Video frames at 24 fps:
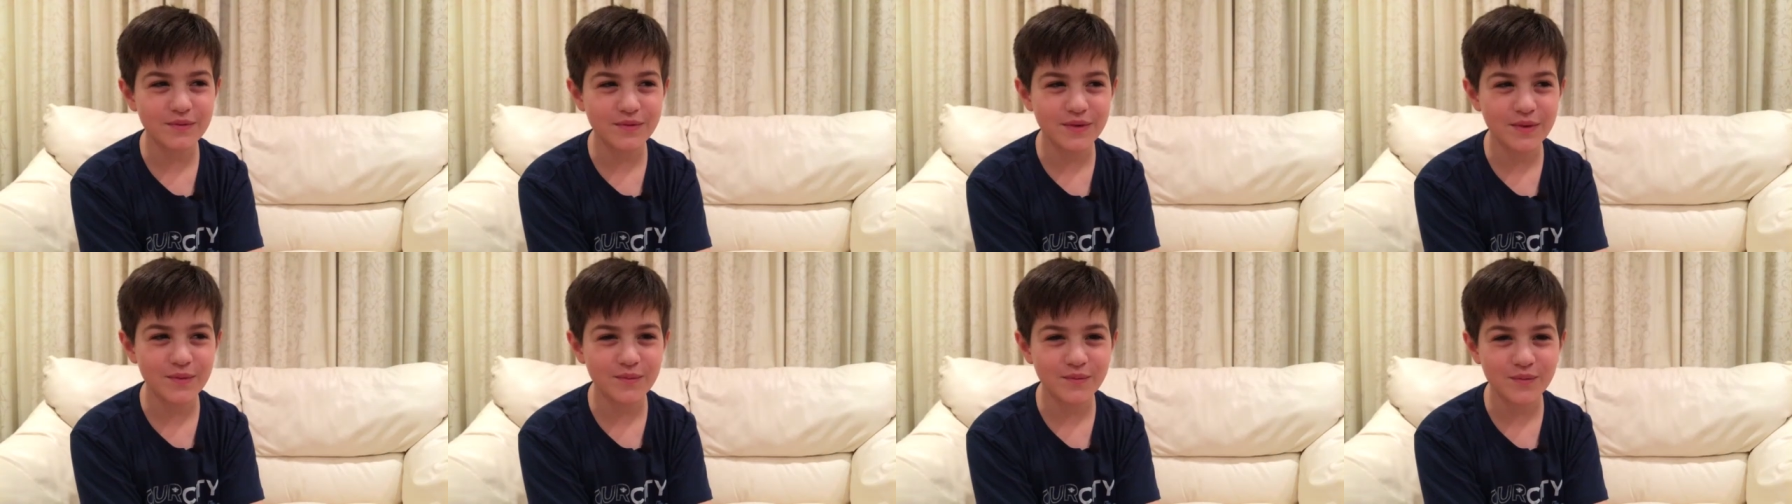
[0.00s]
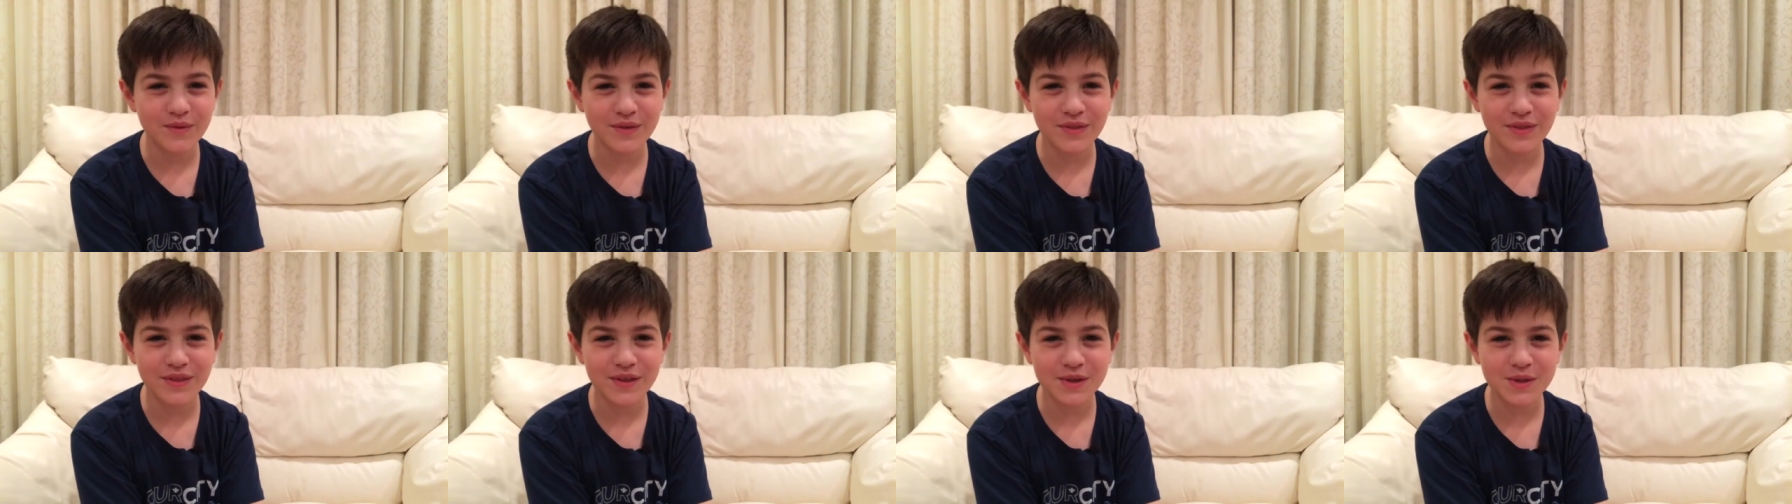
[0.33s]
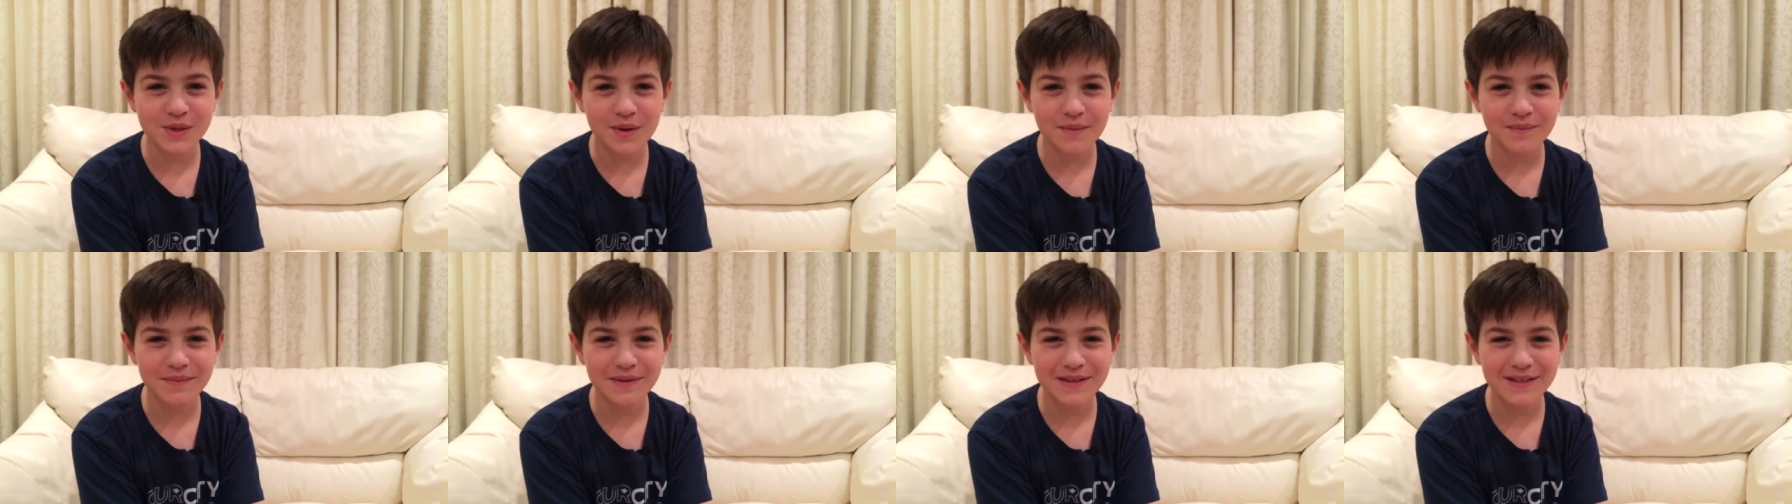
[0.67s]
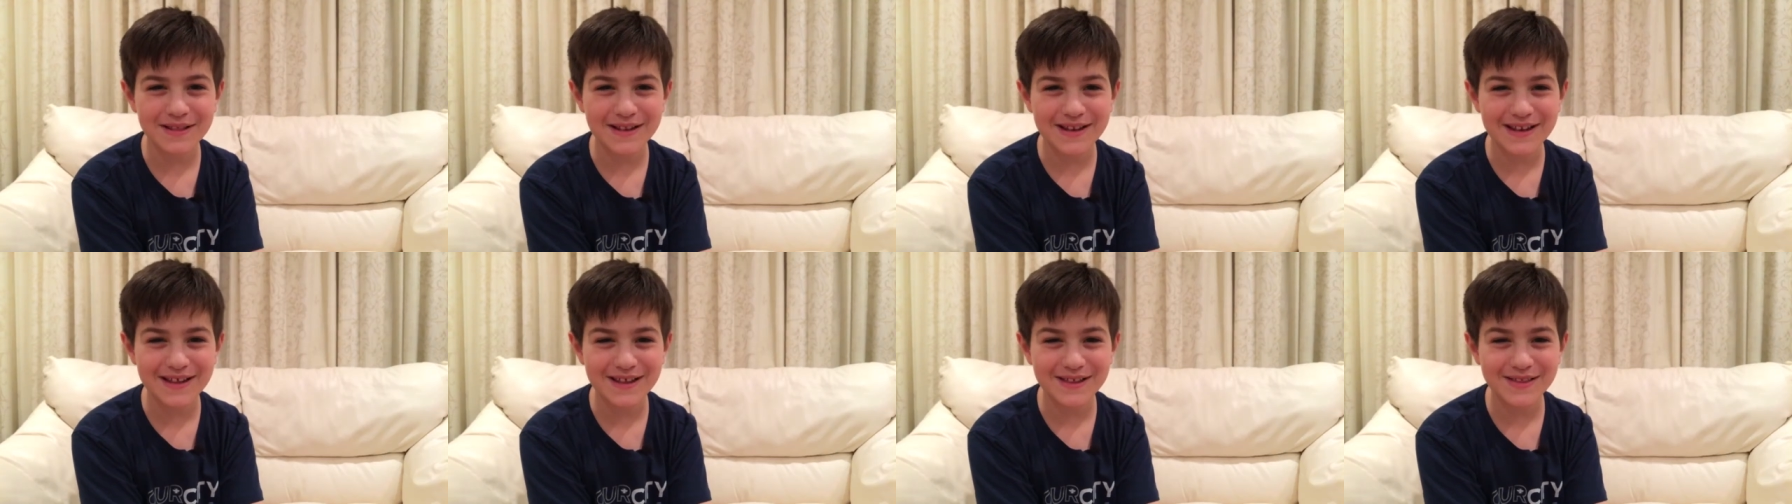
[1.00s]
we didn't win the
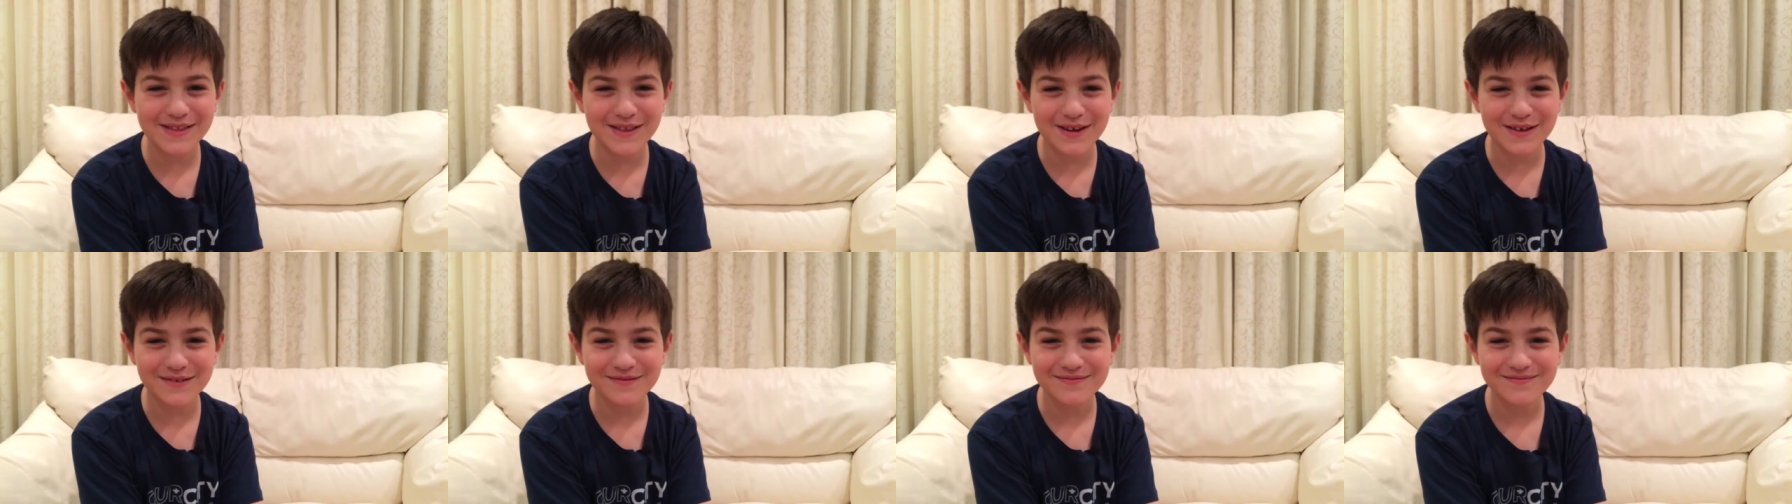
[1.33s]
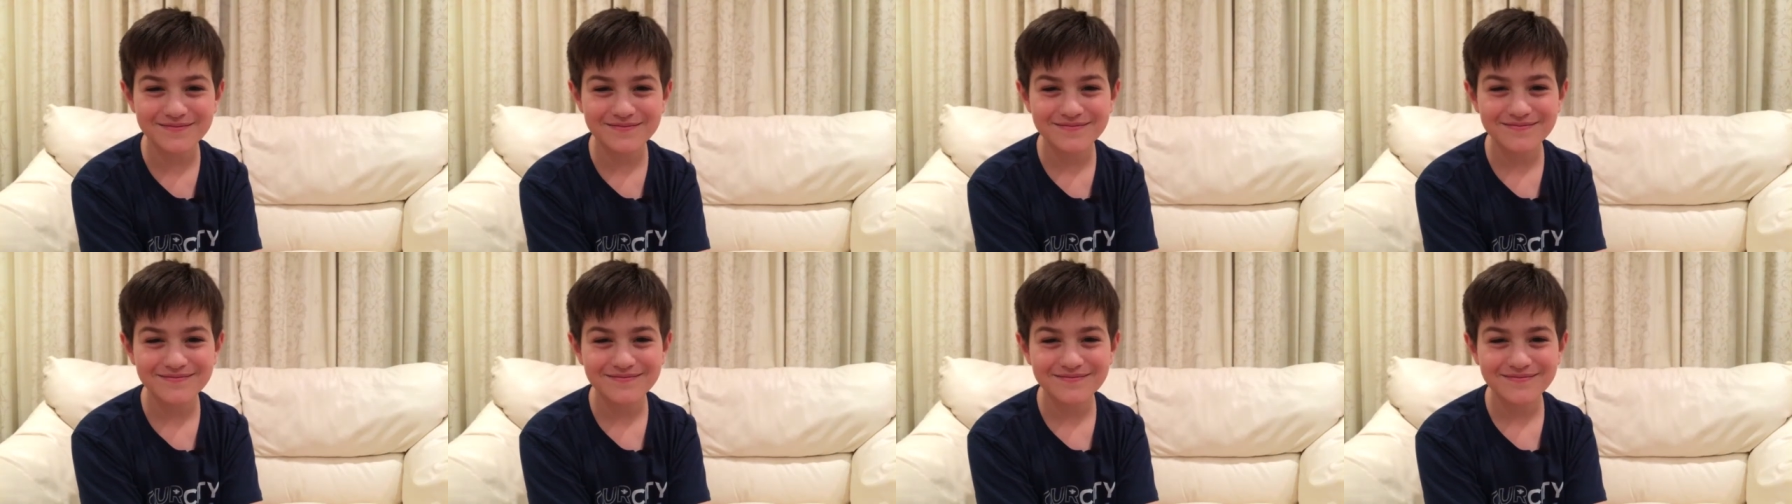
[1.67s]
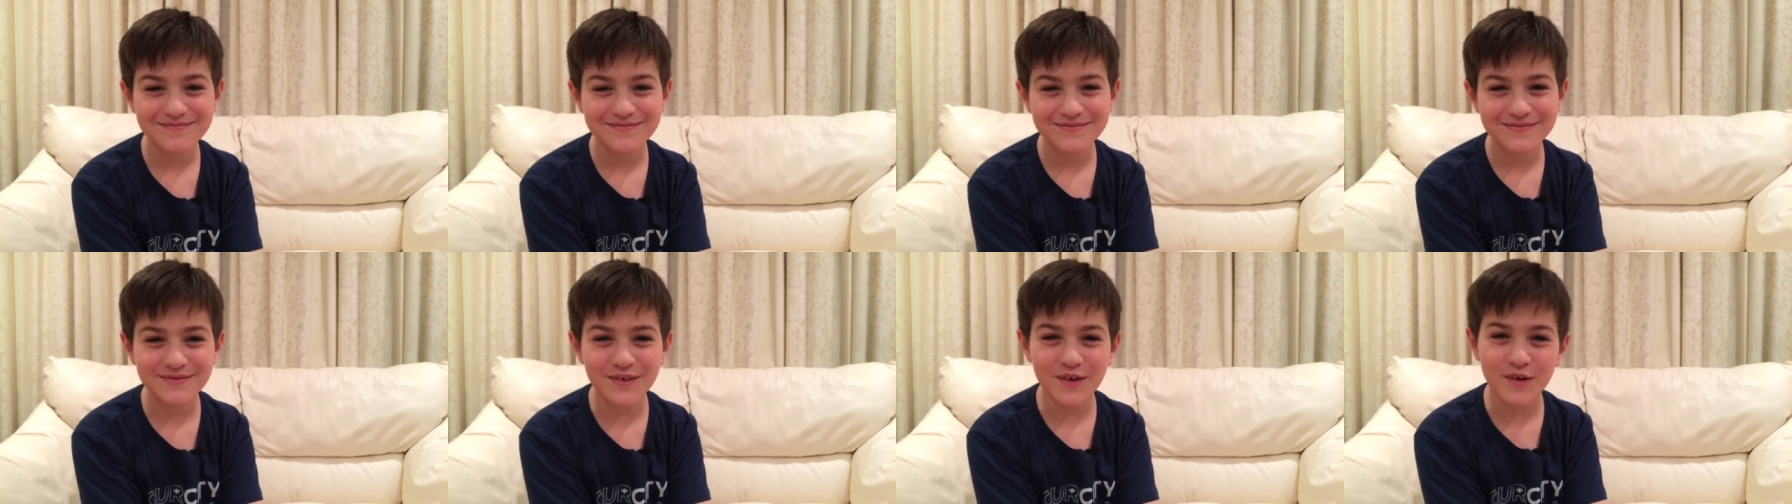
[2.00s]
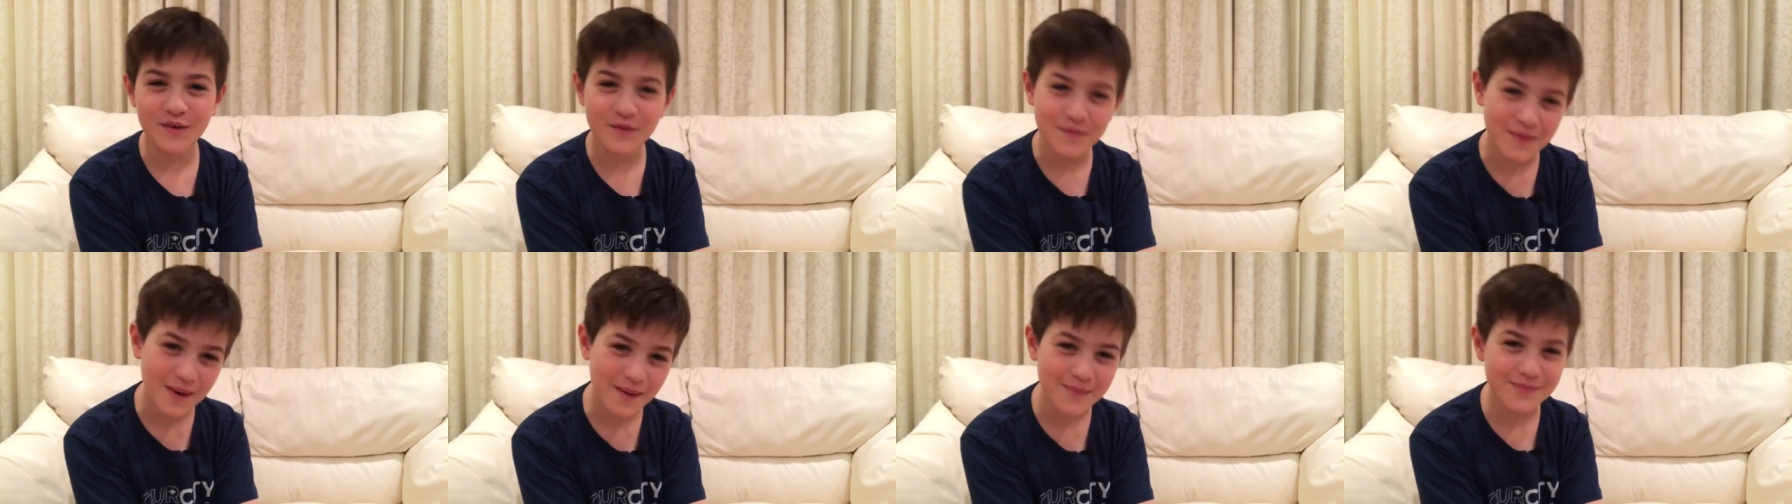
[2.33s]
Champions League, so not
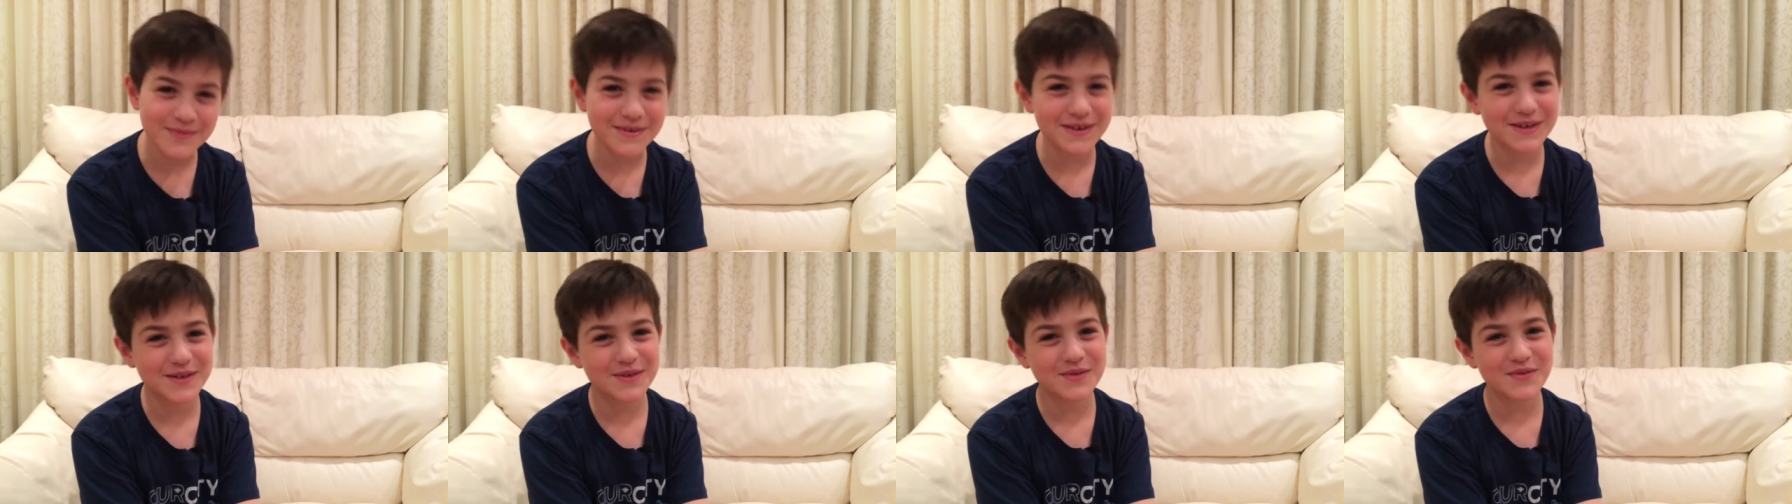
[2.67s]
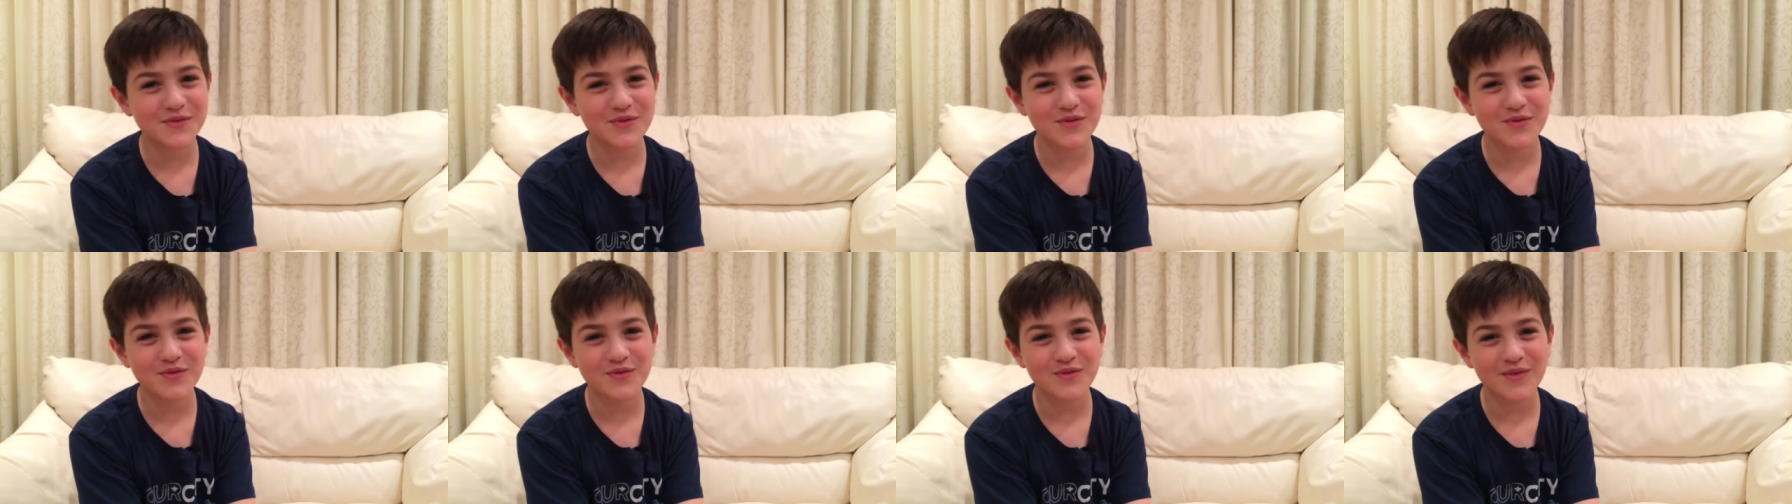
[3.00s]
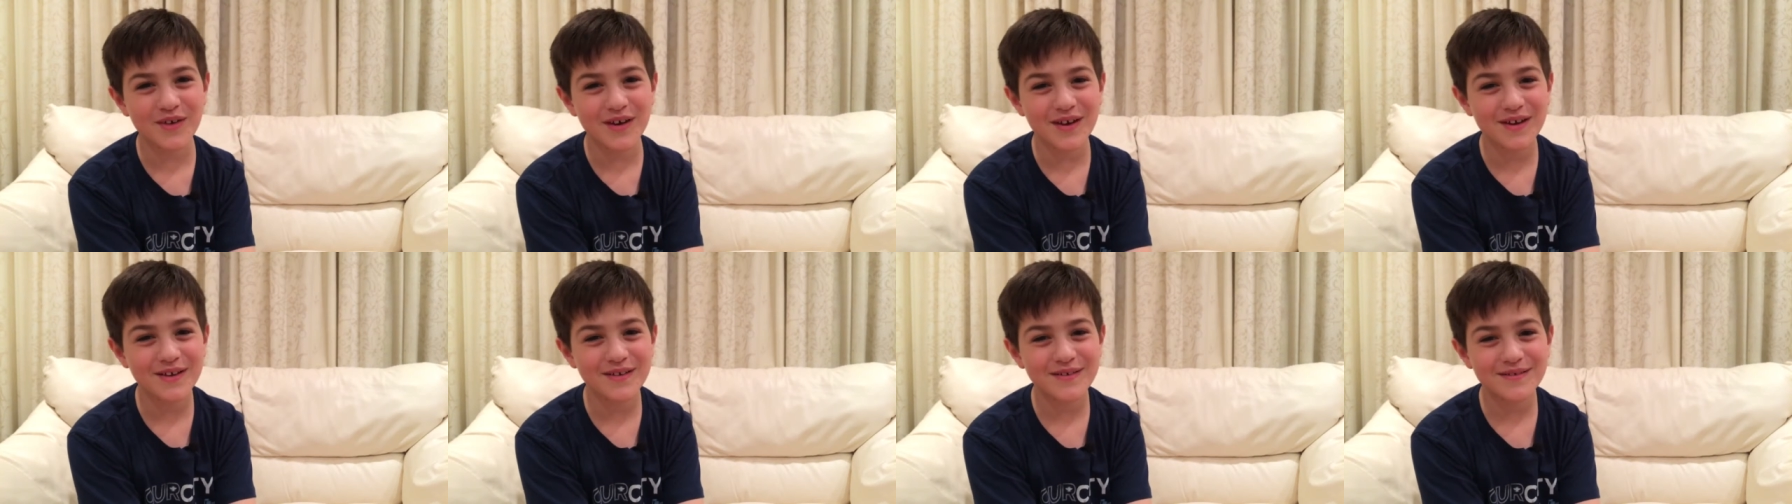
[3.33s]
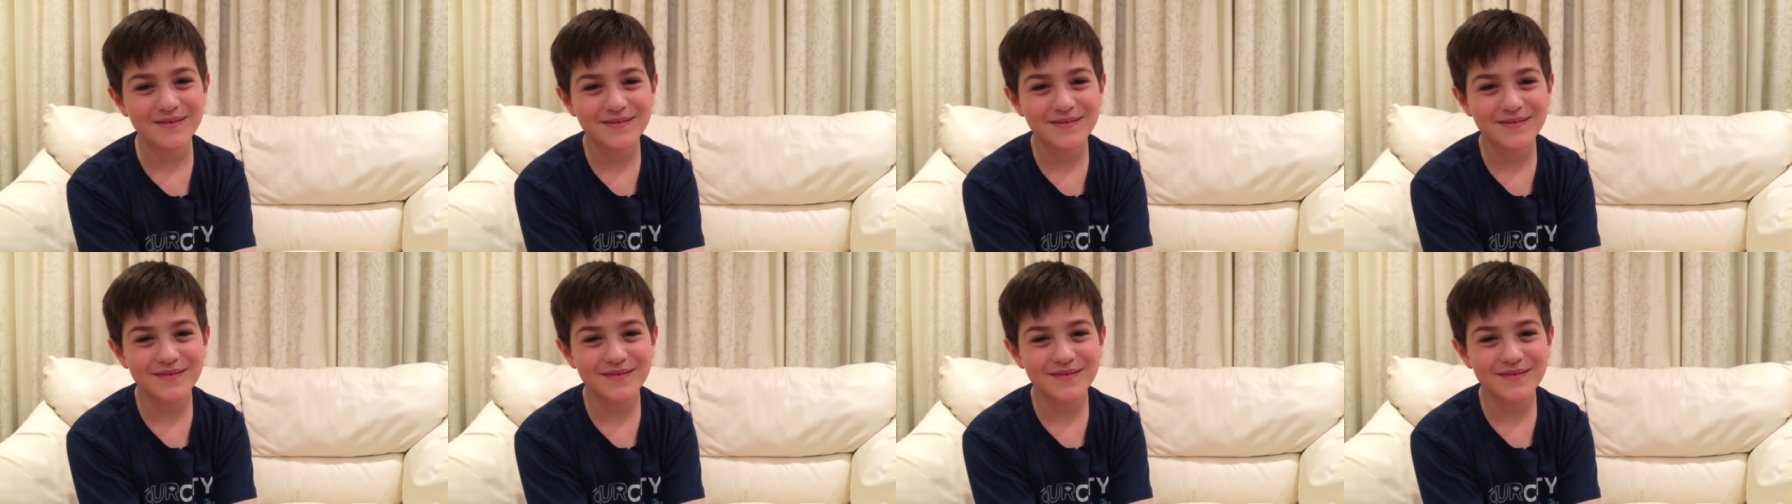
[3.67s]
all my predictions were right.